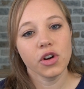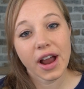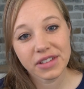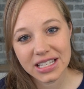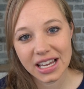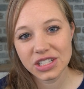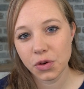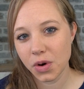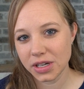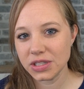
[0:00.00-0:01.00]
gravitate
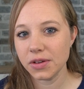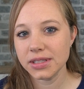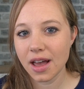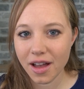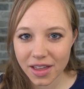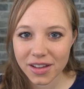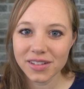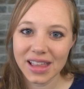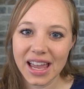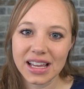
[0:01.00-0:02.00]
towards those
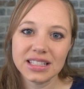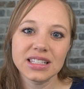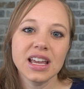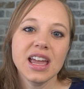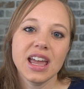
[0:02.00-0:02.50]
other lakes